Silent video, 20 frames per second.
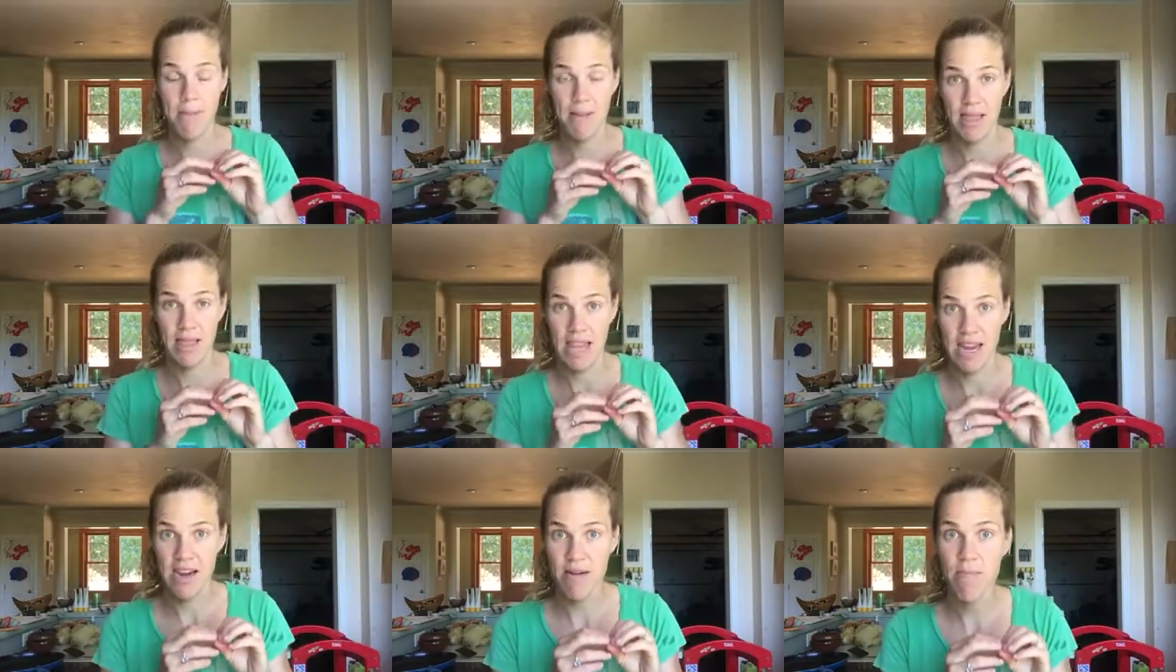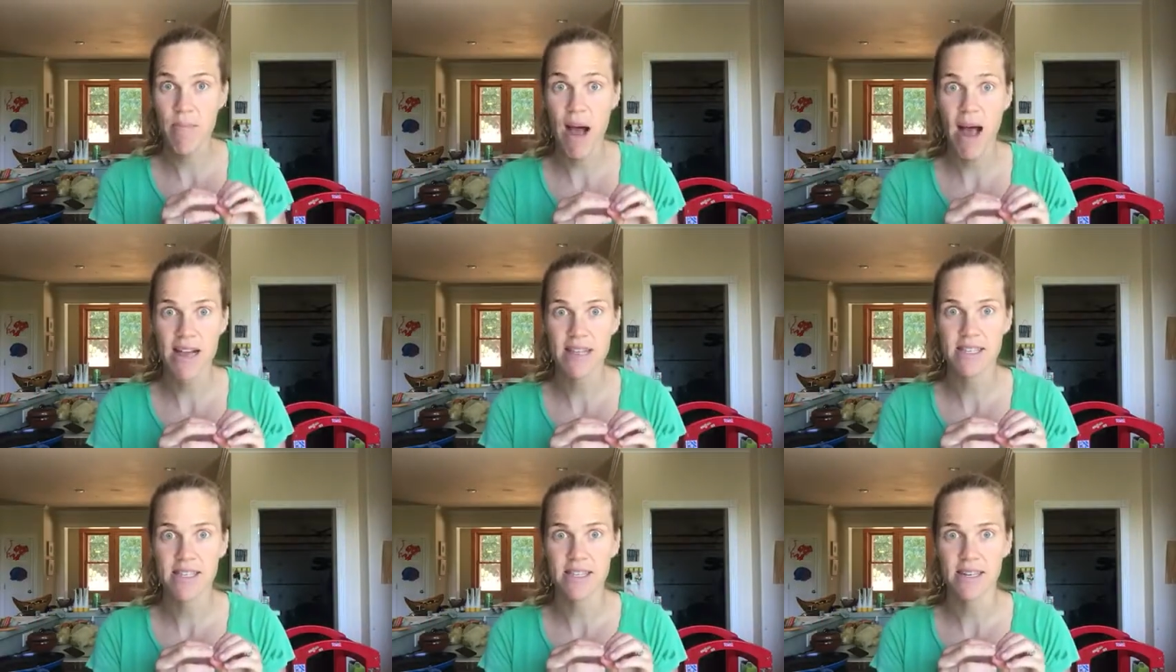Plain
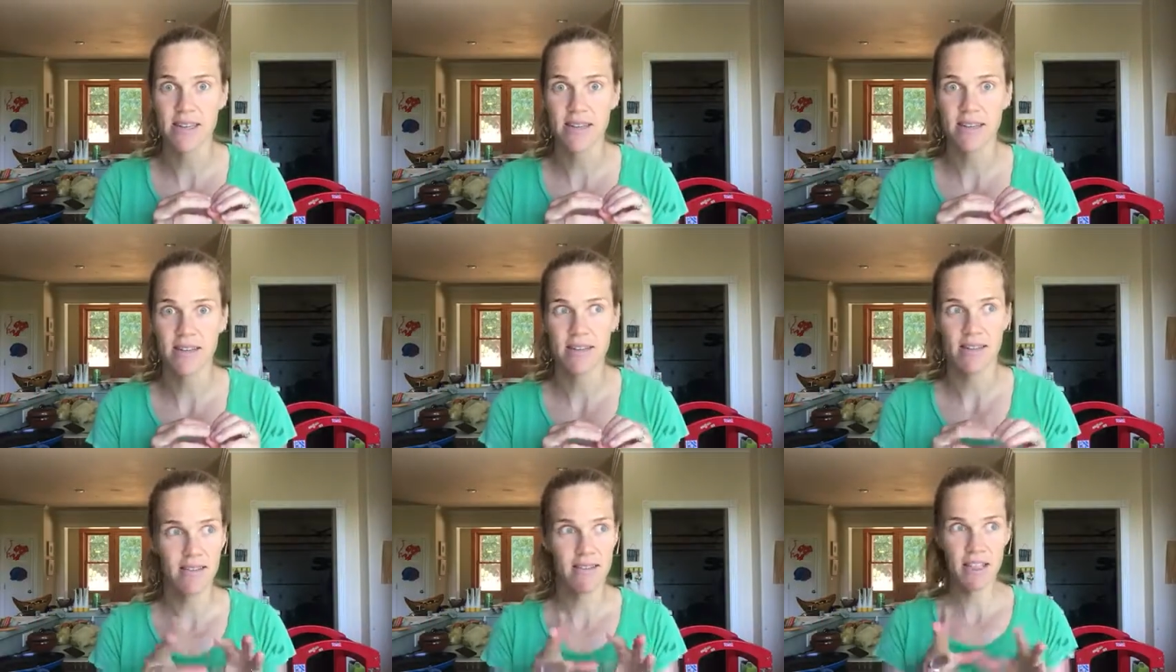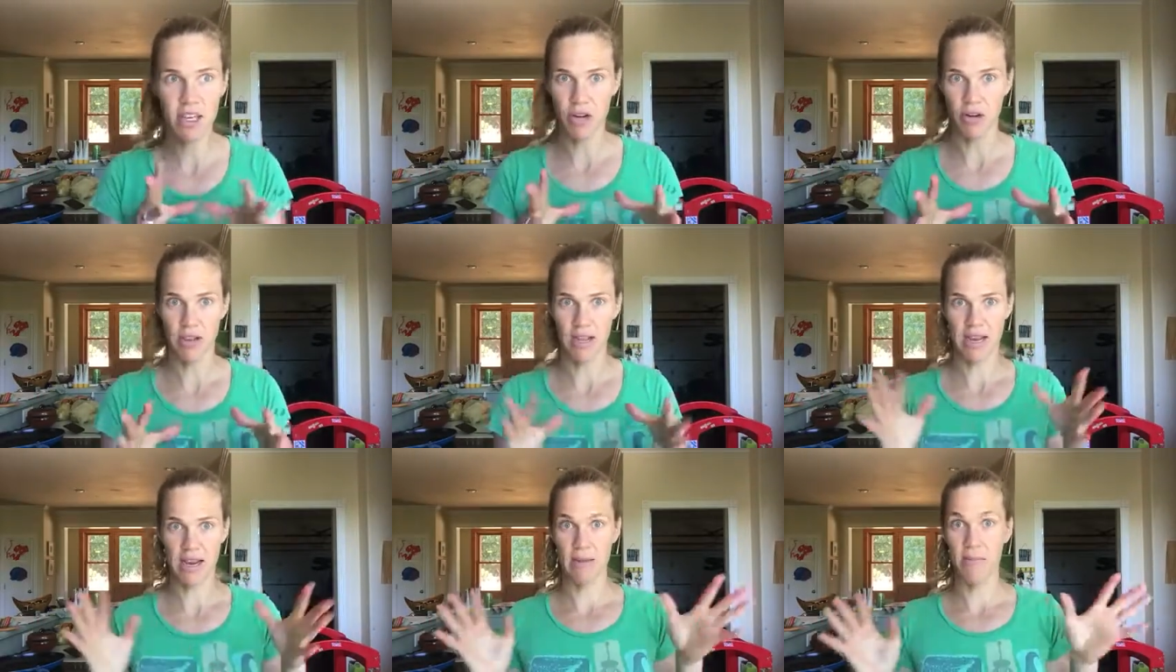pasta,
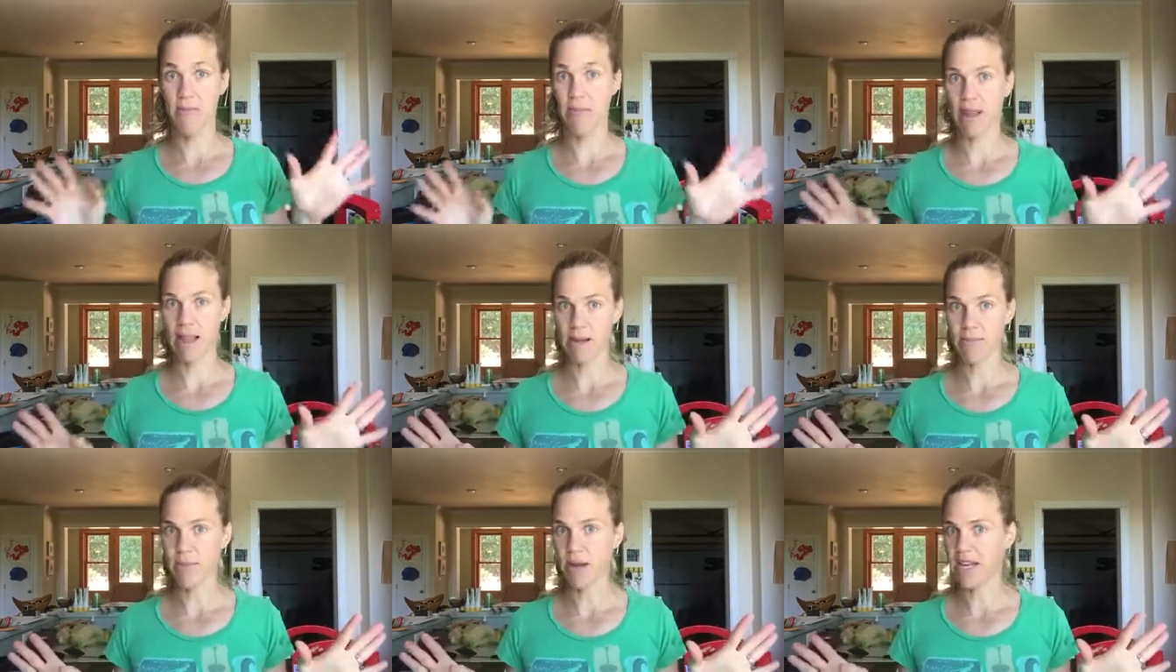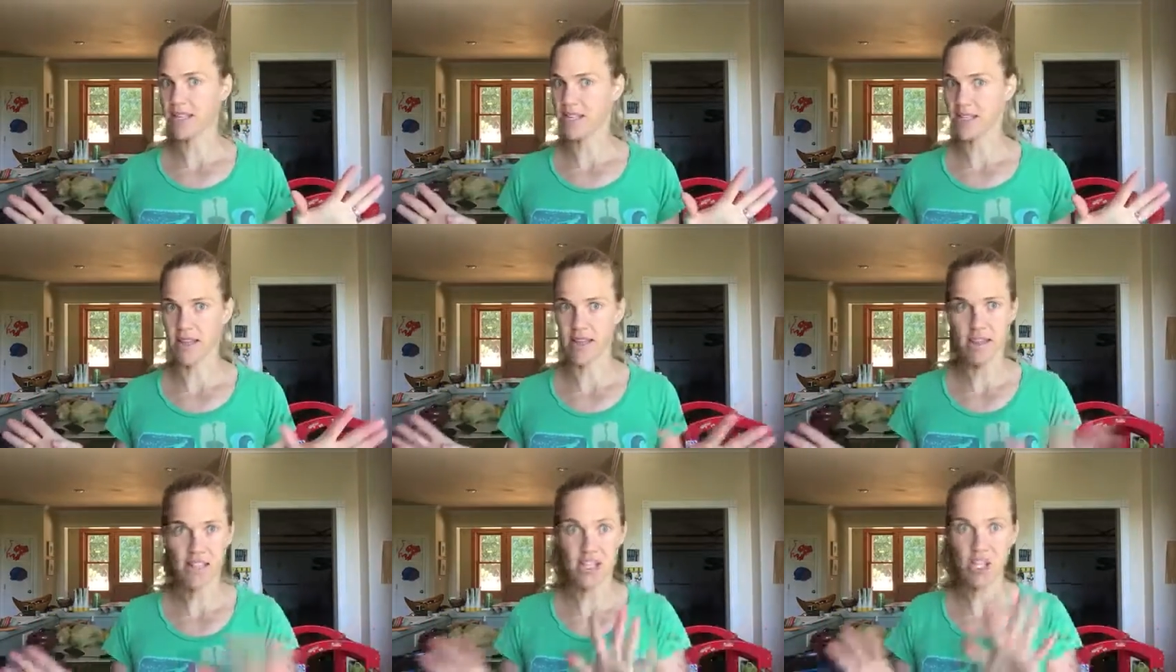literally plain
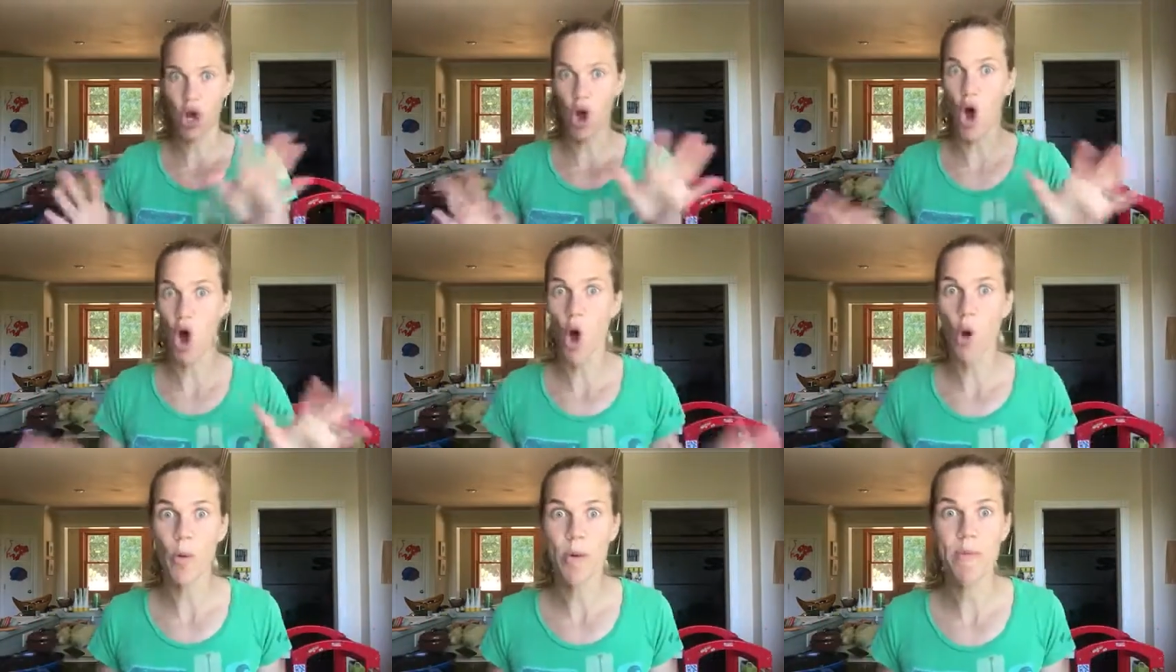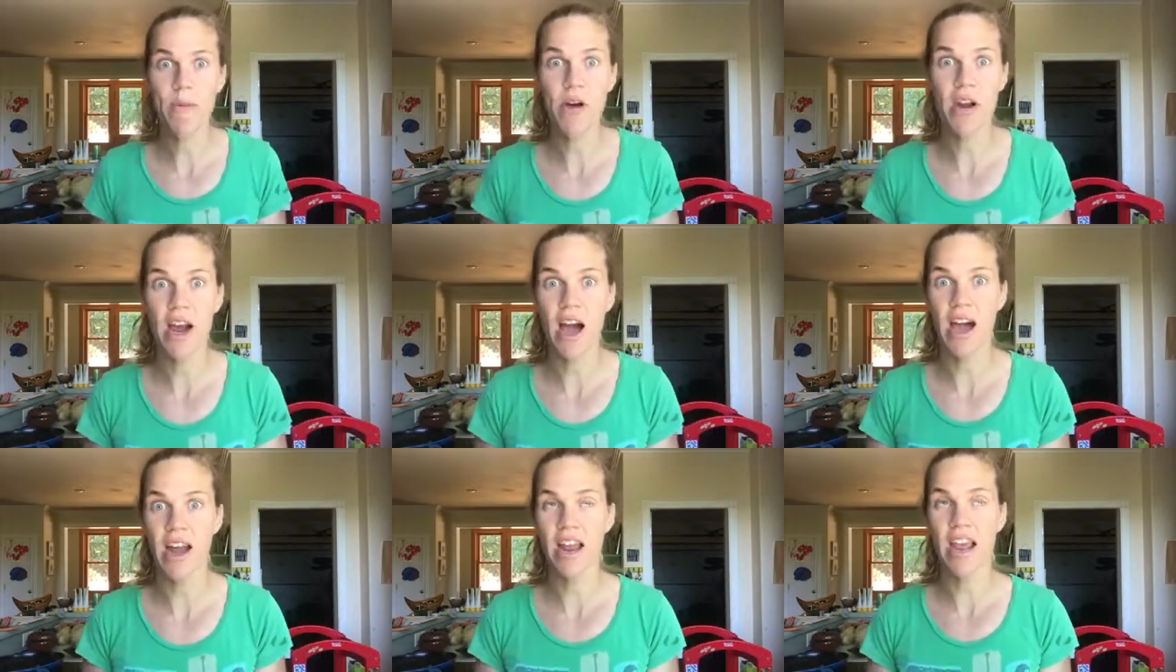pasta. That's all we
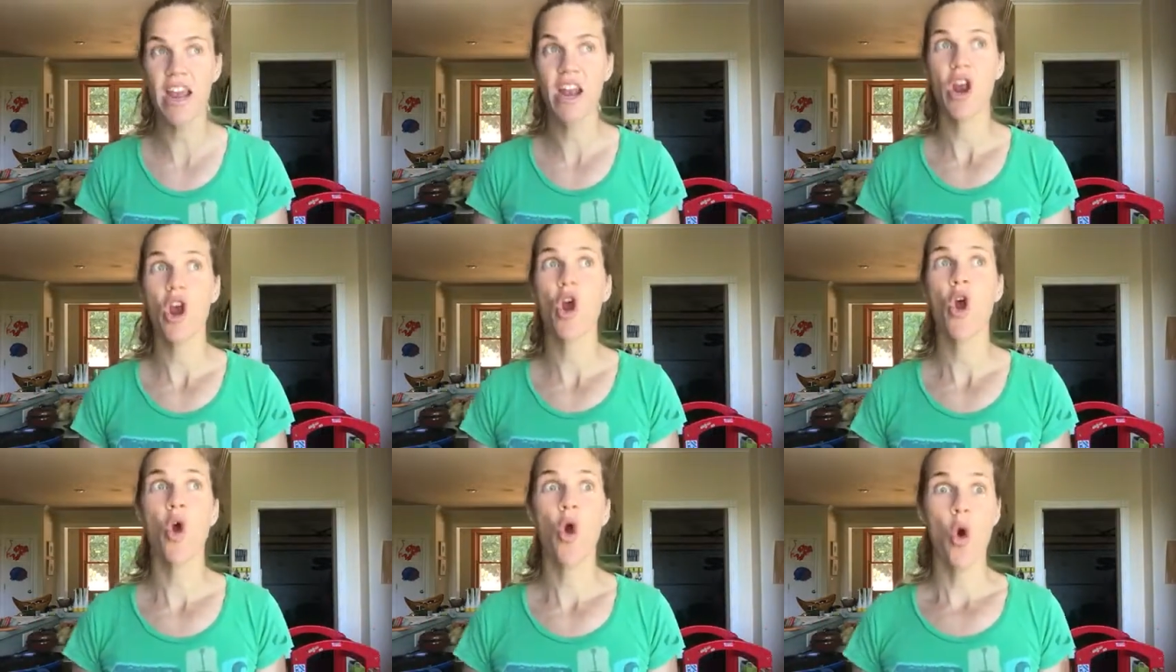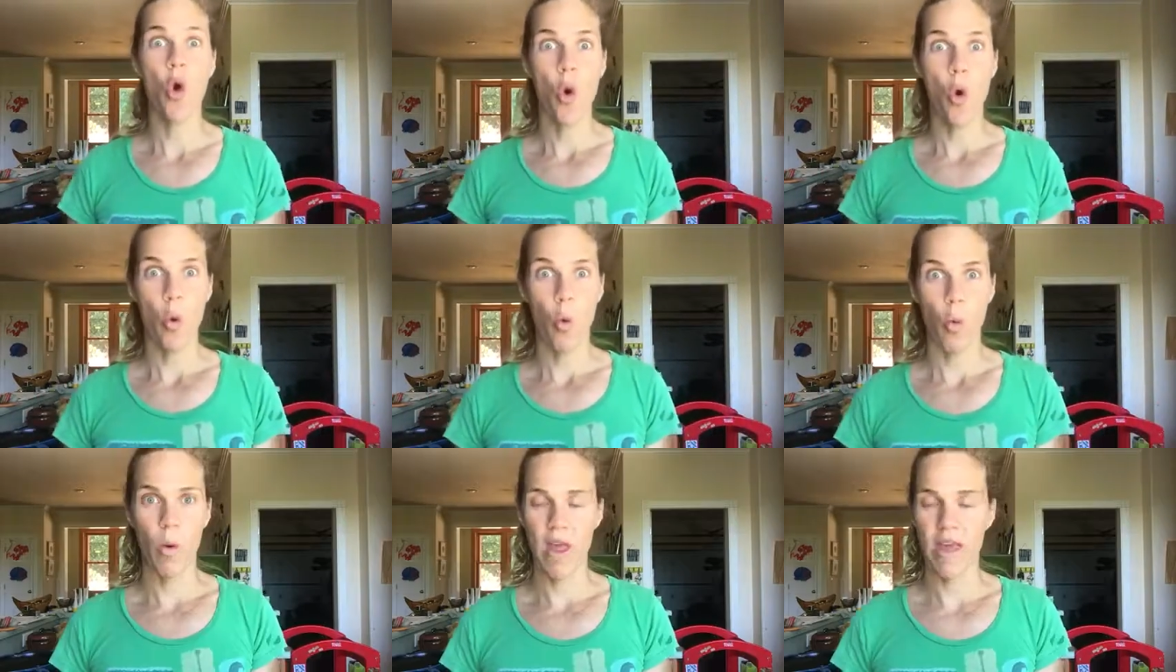put on it
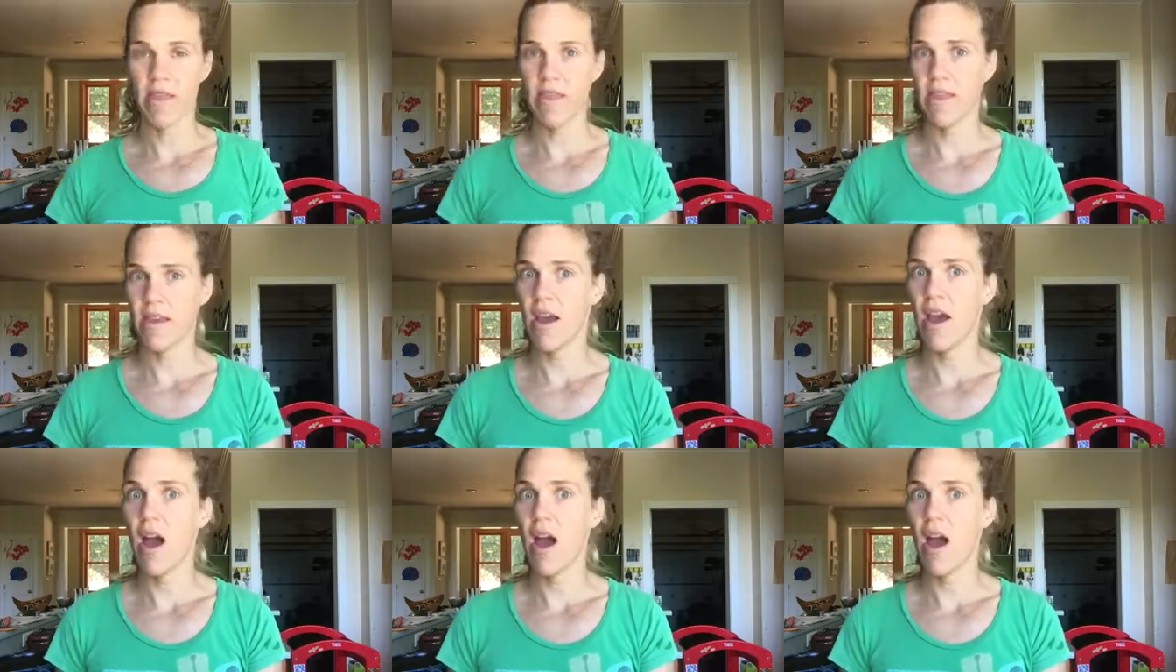with